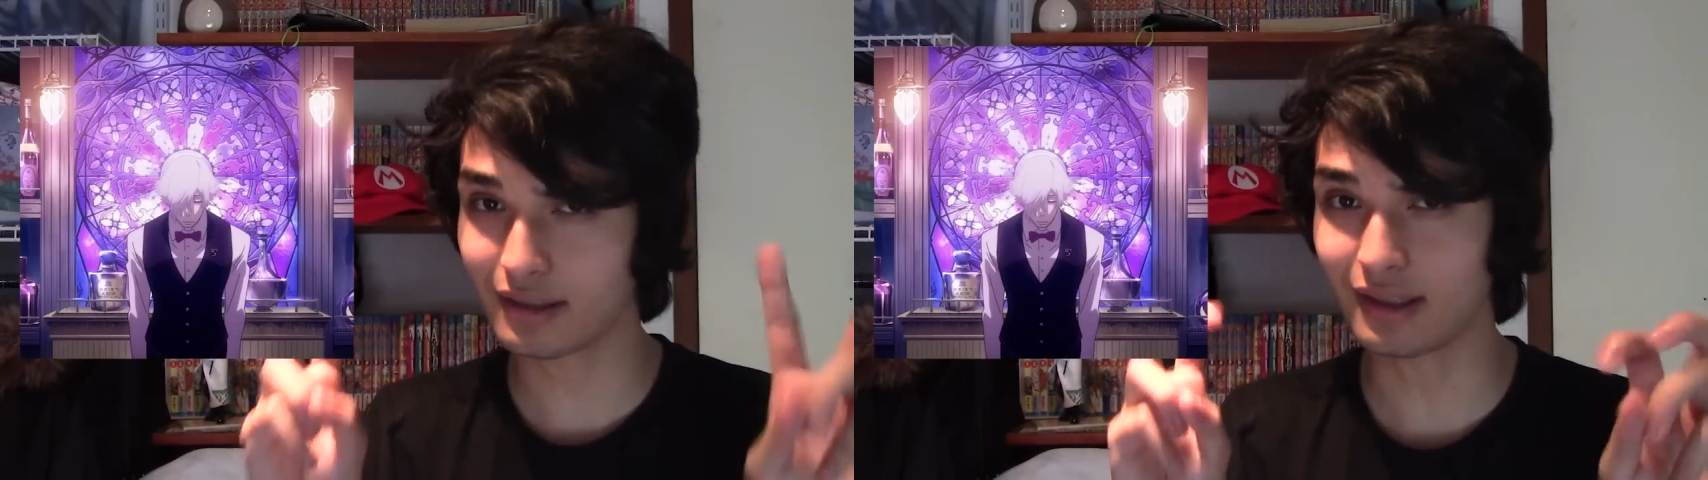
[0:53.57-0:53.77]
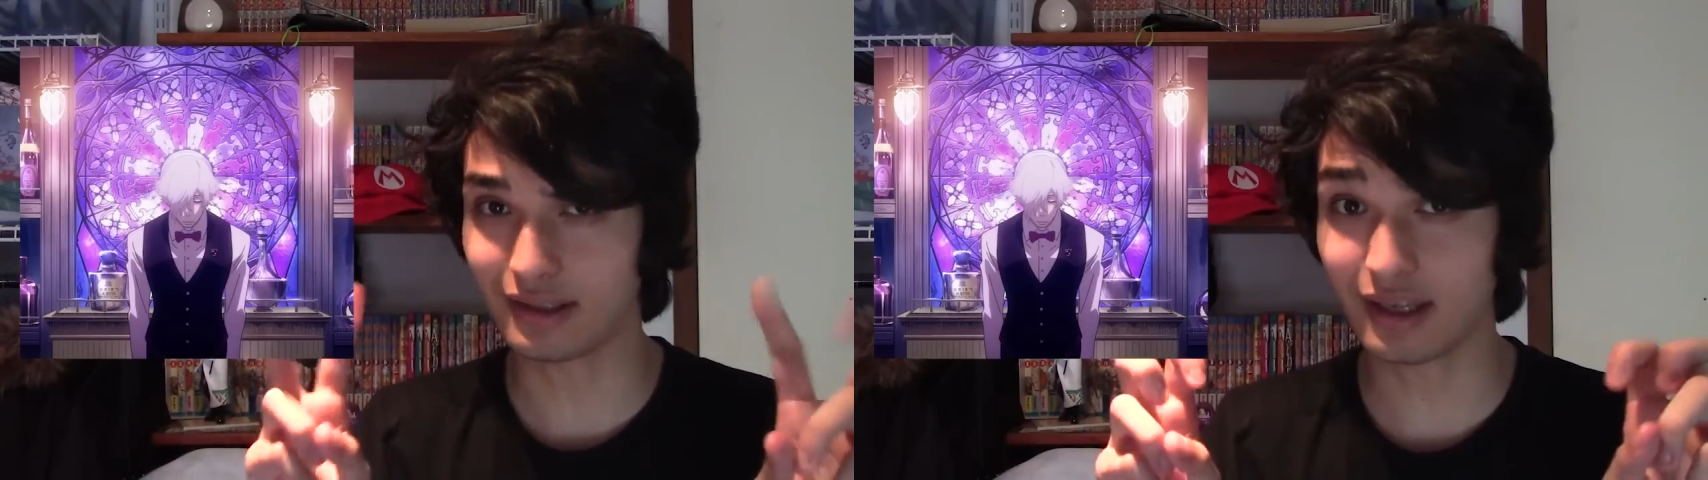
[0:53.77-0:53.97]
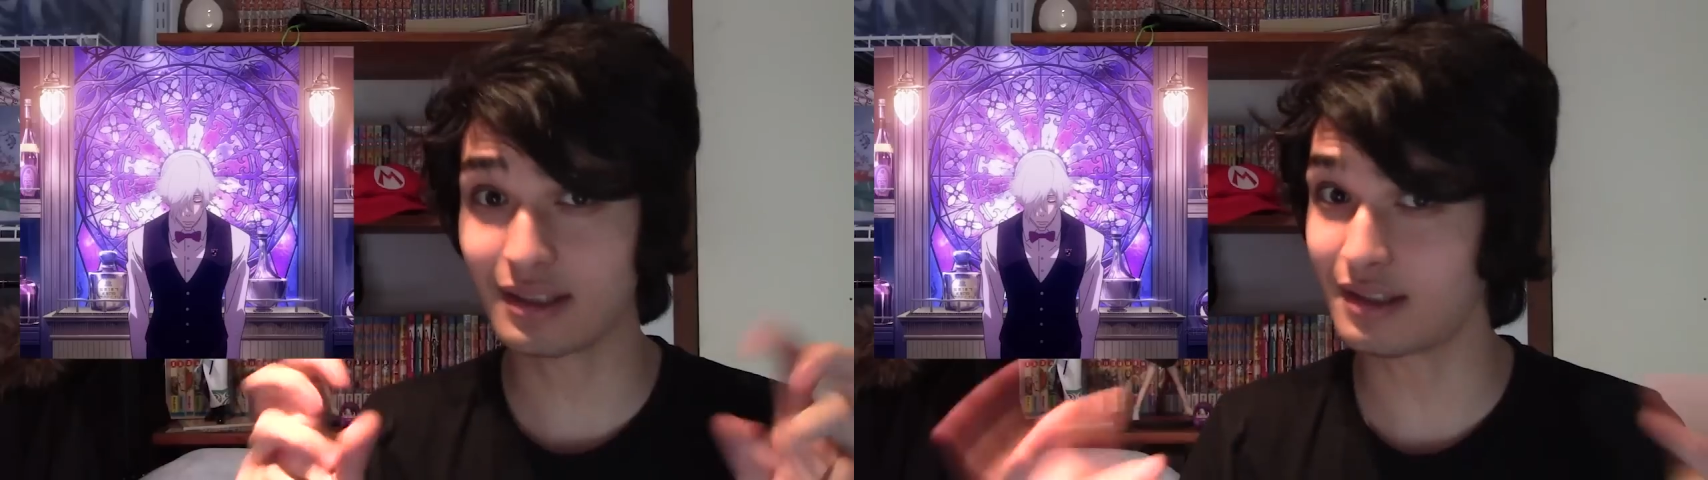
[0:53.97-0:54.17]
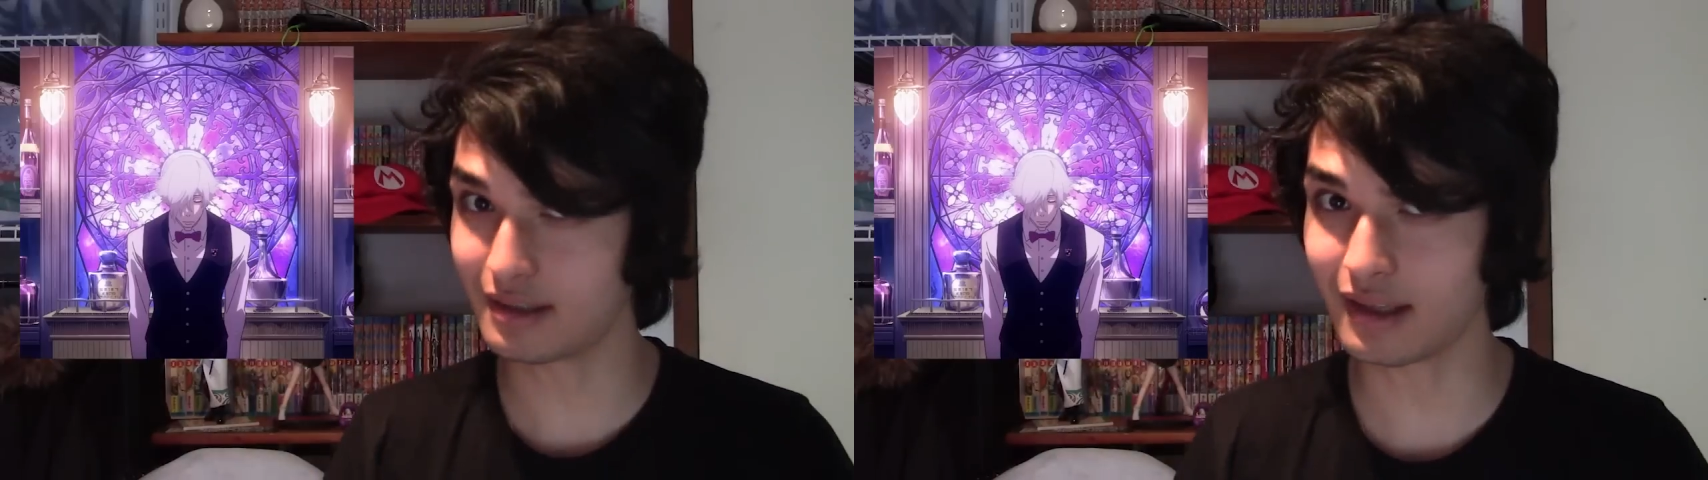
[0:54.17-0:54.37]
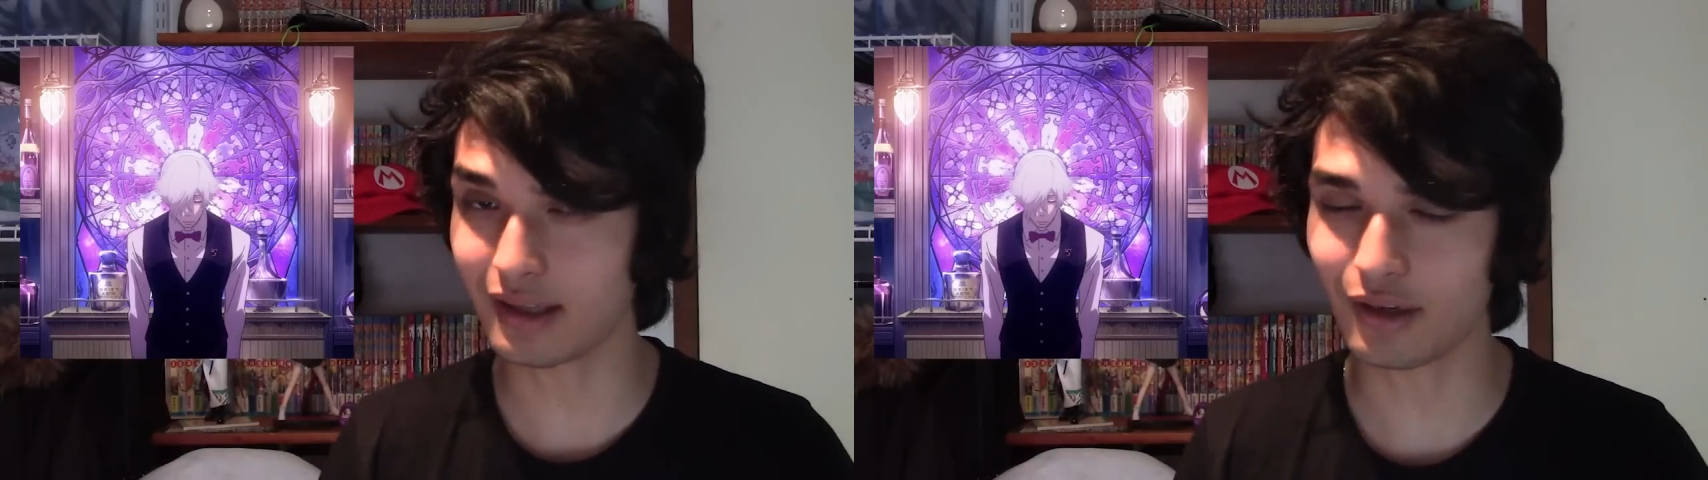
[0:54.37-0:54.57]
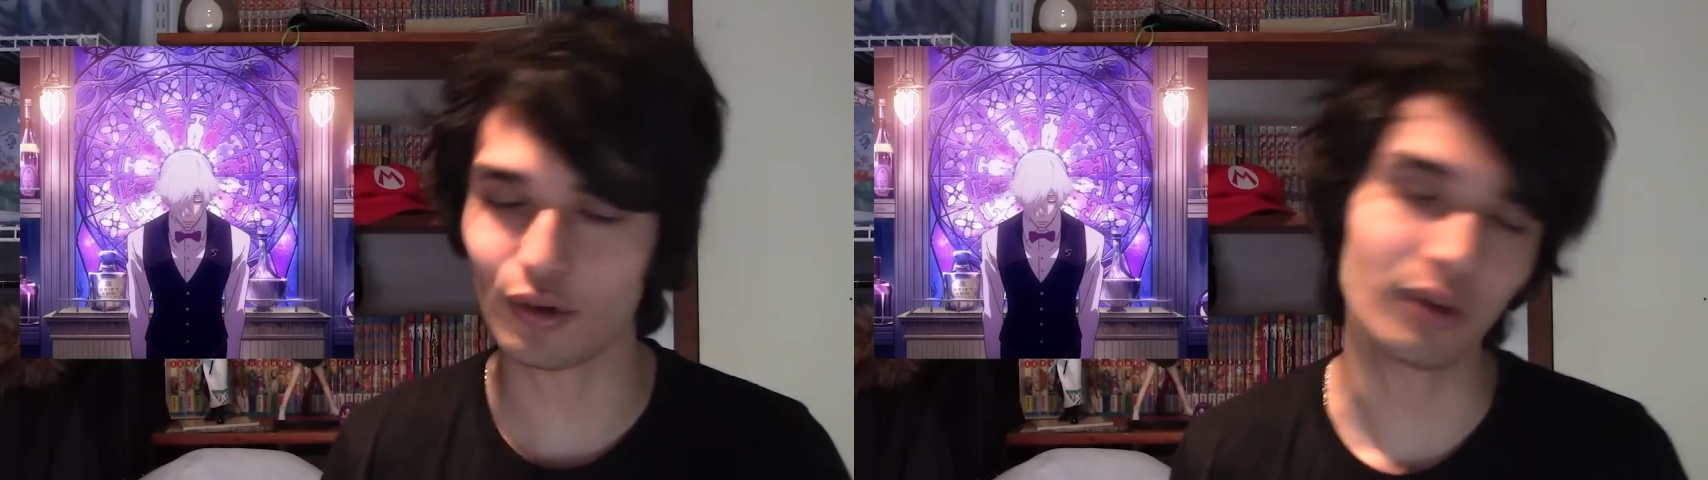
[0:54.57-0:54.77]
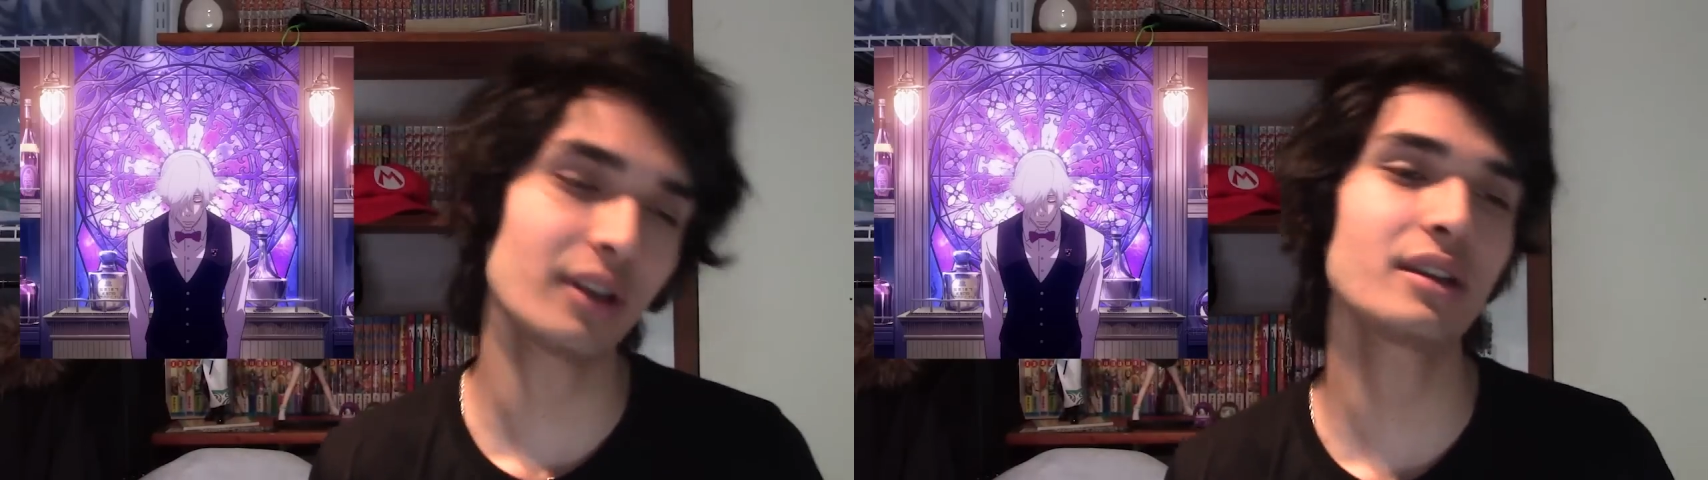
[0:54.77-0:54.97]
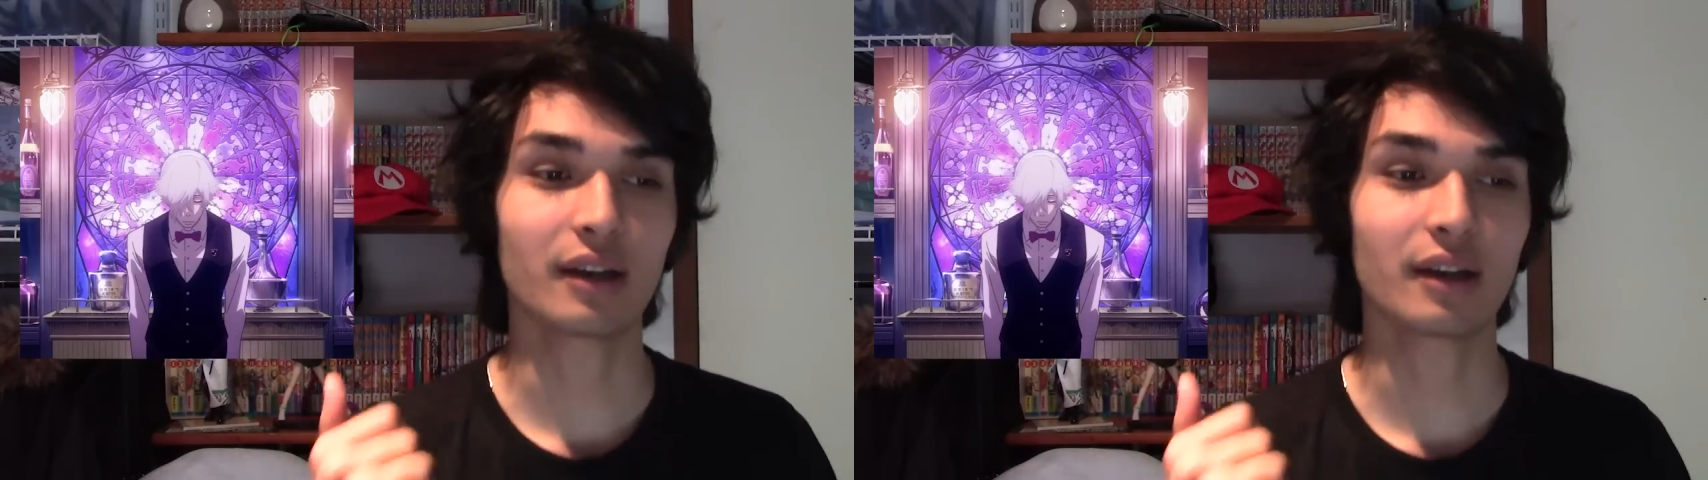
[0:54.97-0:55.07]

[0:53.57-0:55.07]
contestants that they call it,